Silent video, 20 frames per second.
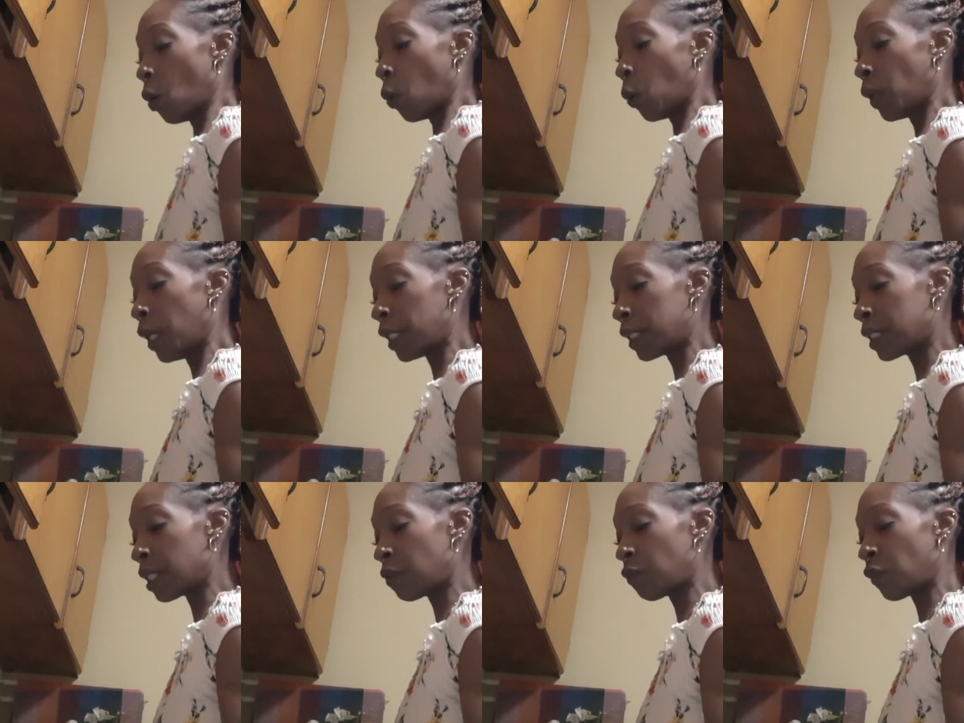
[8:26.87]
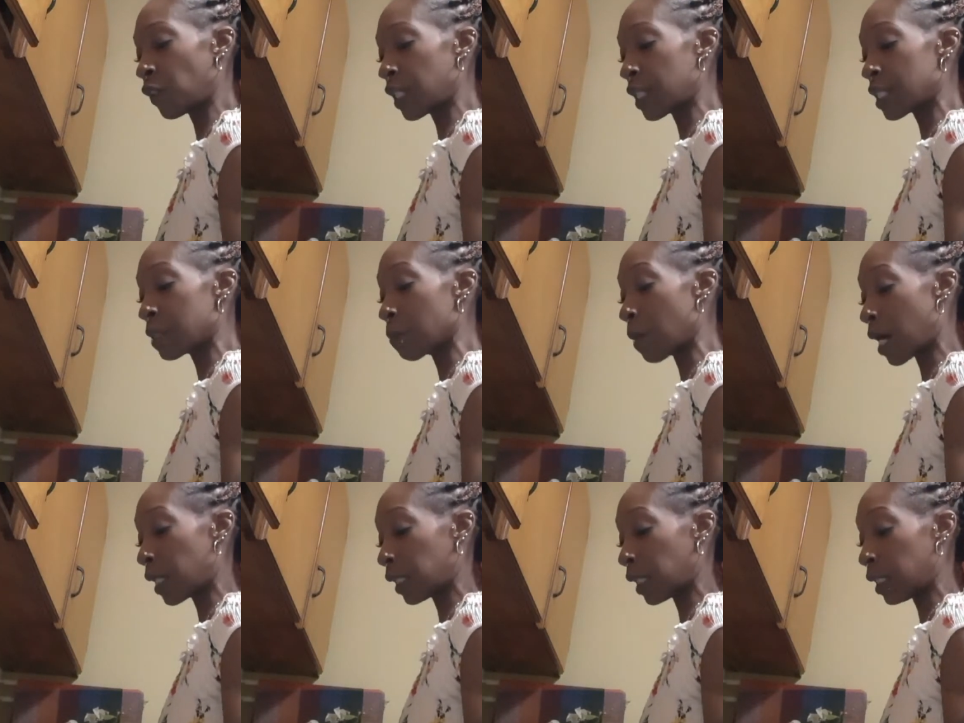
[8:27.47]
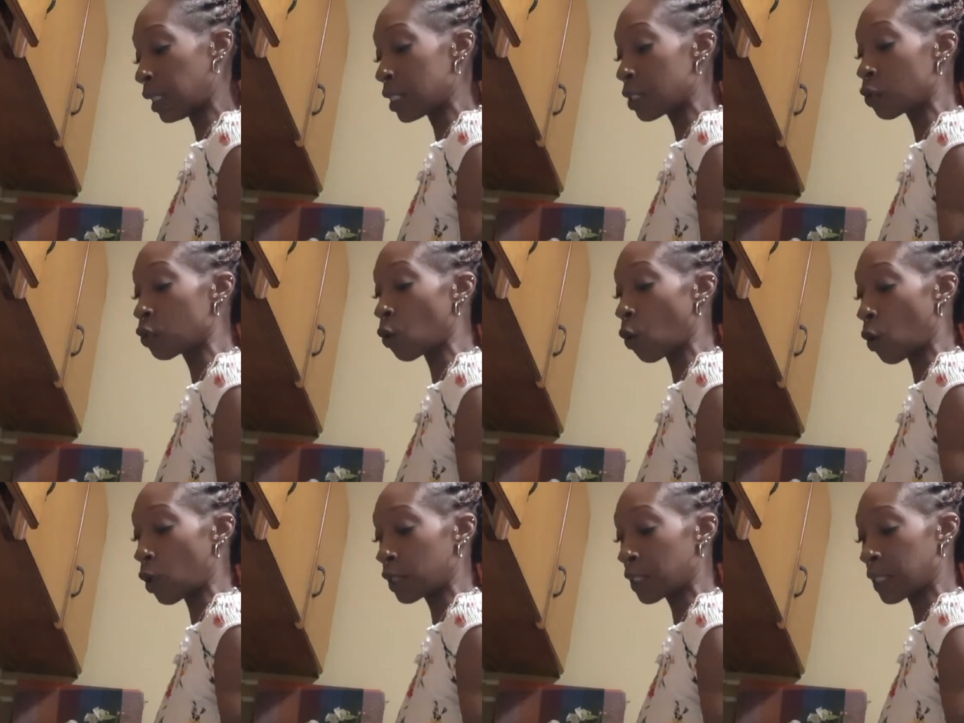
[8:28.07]
Waiting for this man and his
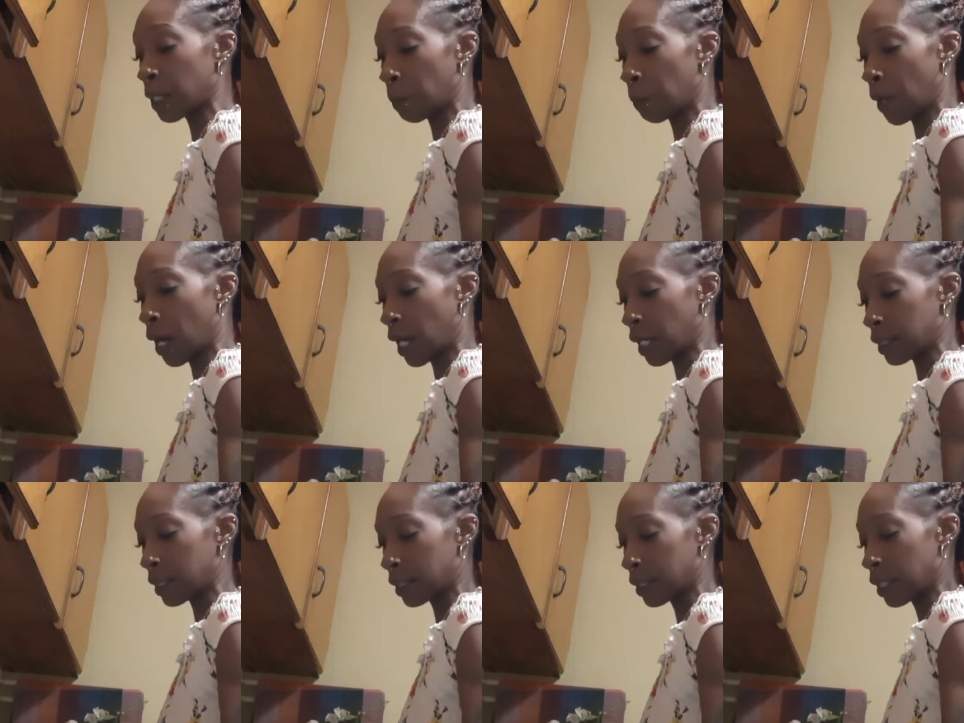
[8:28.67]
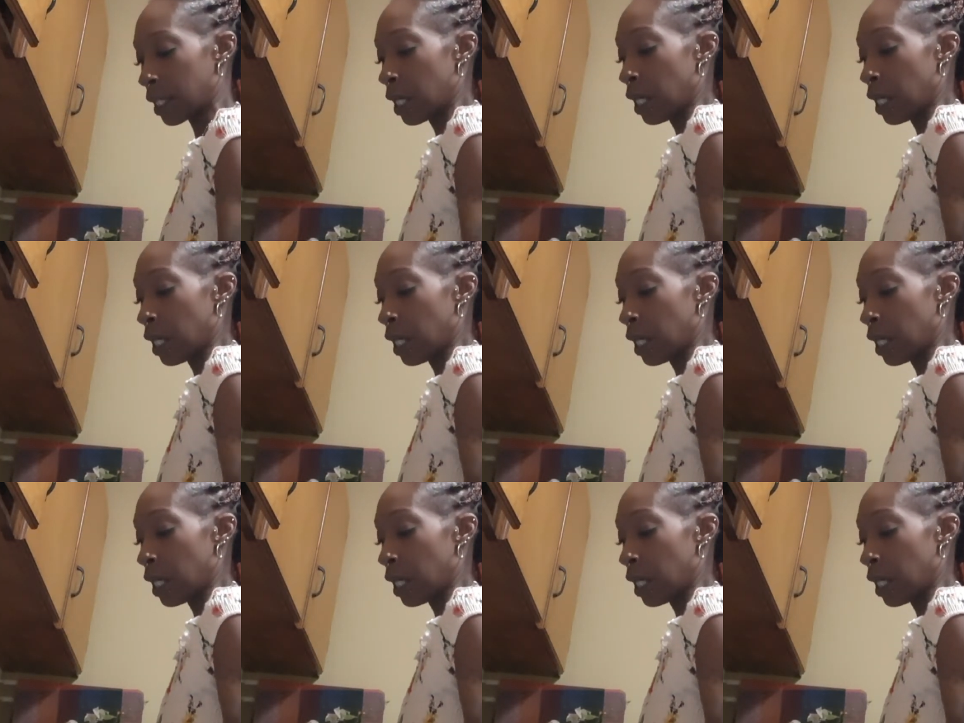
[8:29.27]
dogs to pass.